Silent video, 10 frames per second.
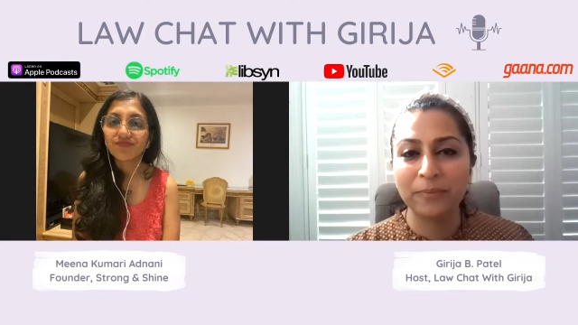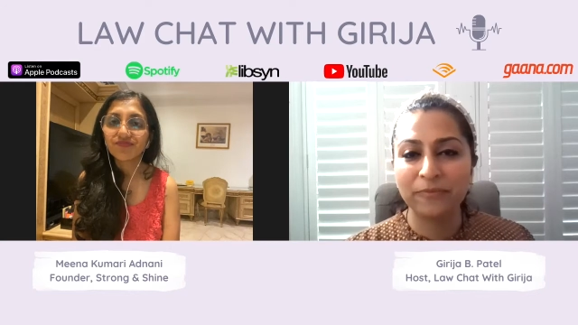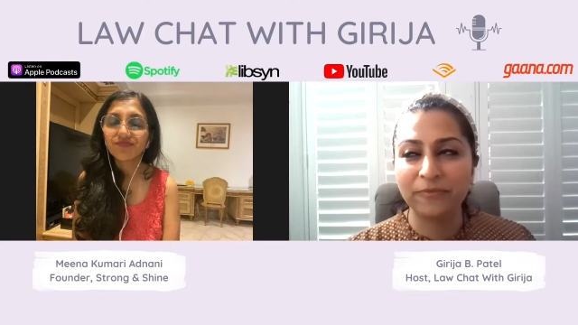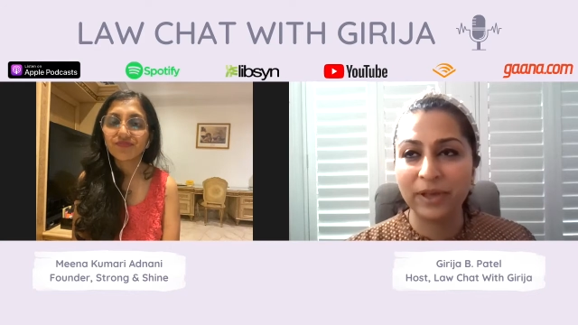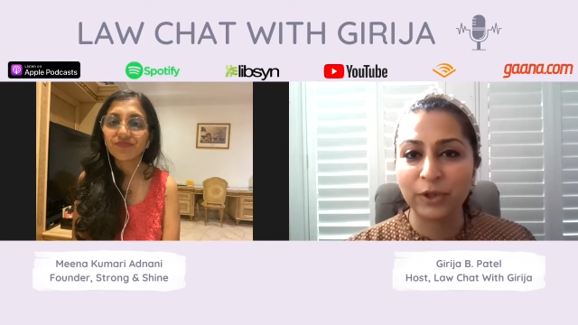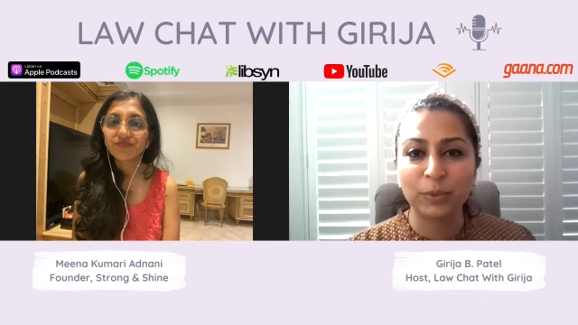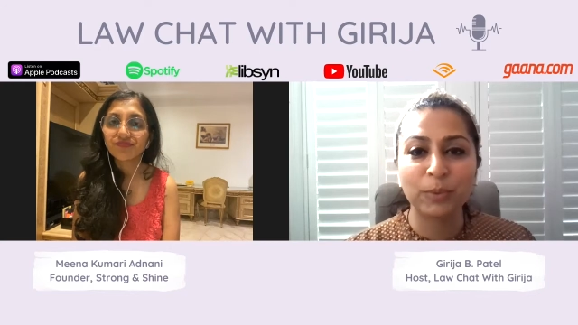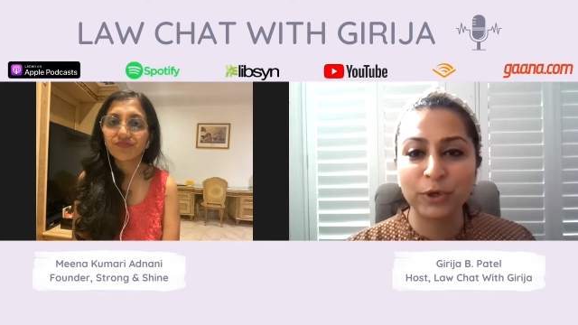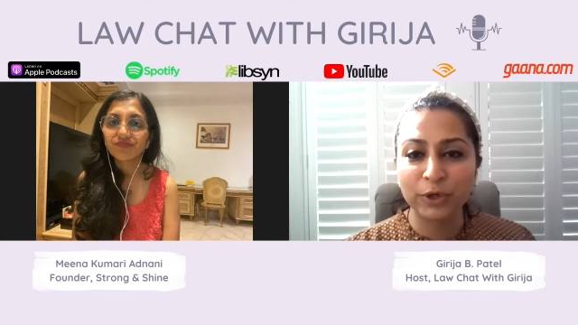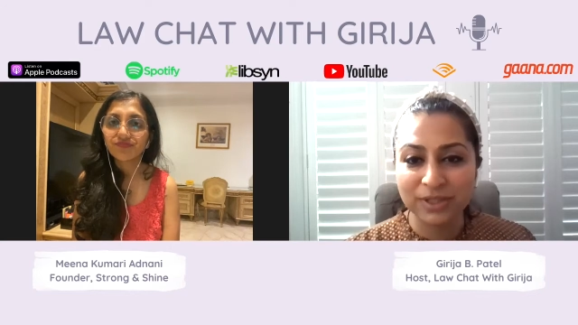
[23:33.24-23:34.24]
Speaker 1: failure
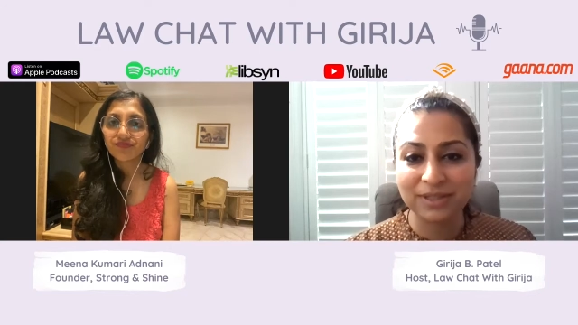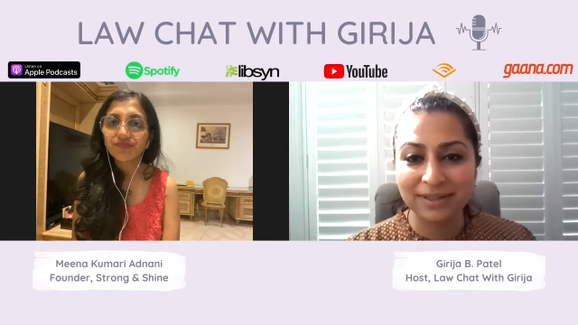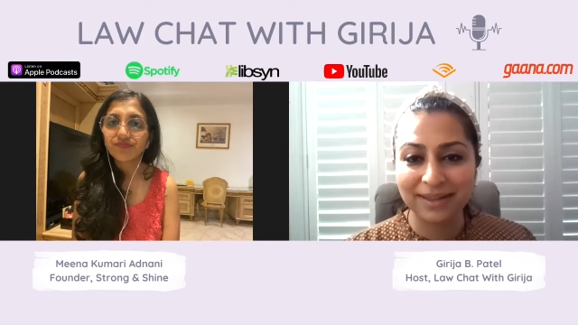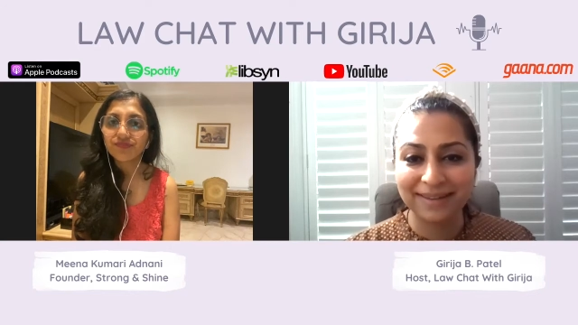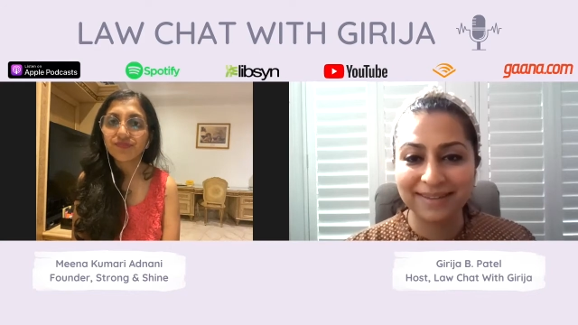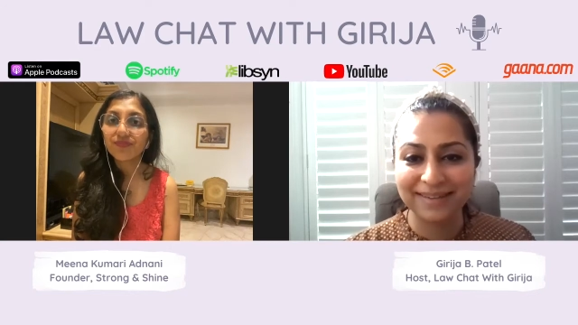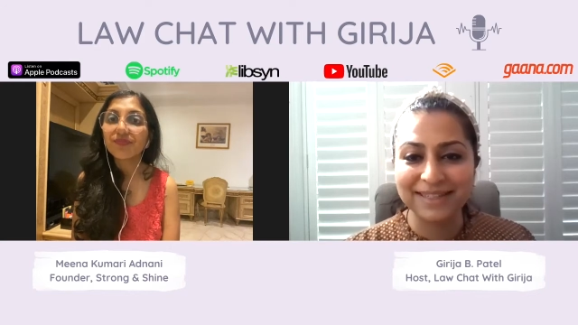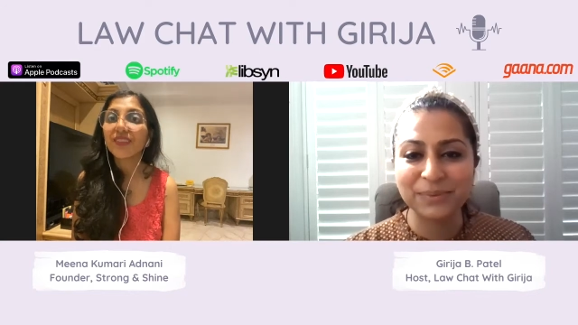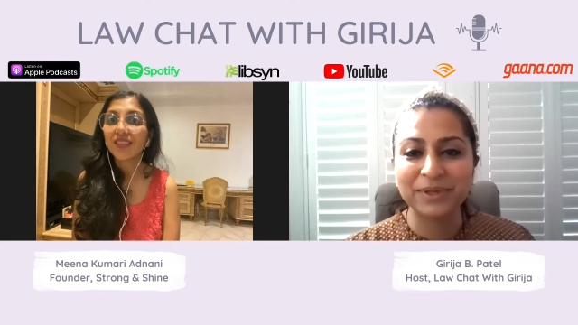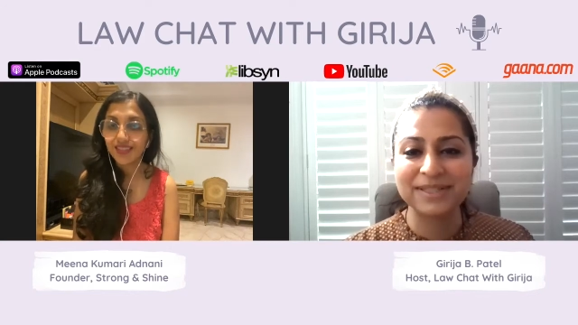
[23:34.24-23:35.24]
personally
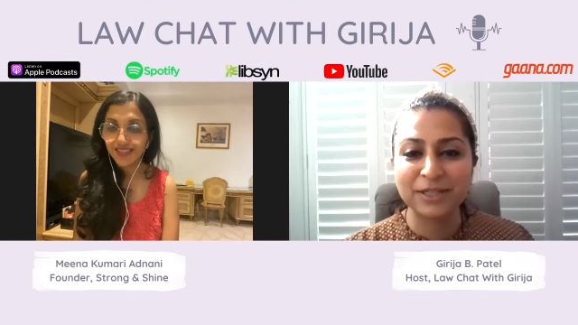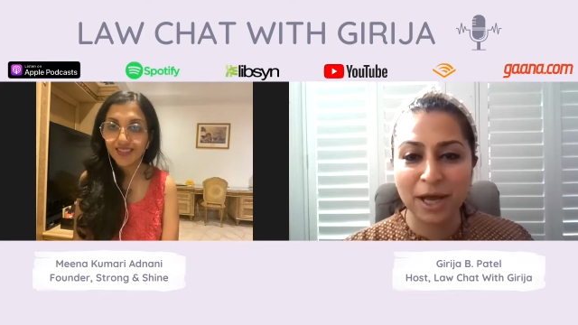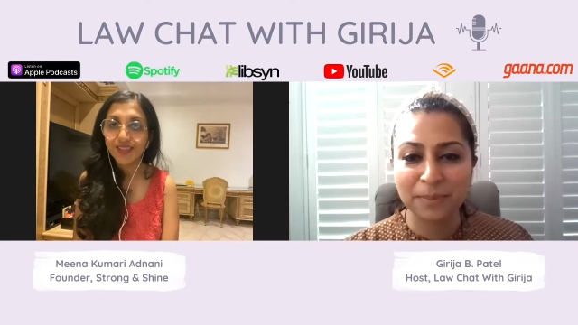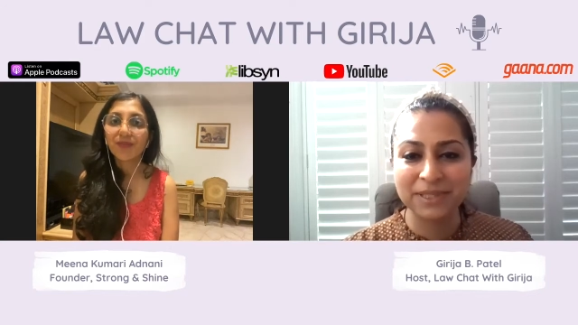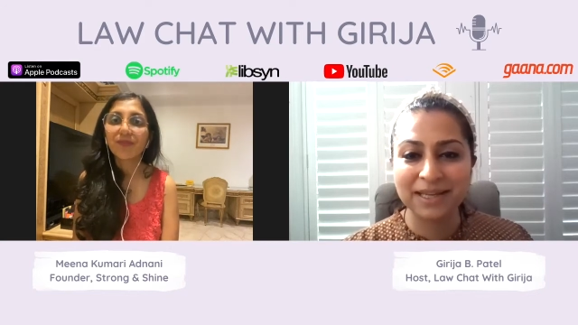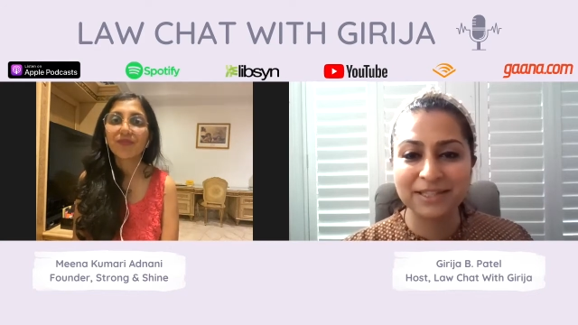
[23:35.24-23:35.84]
is what stops yeah.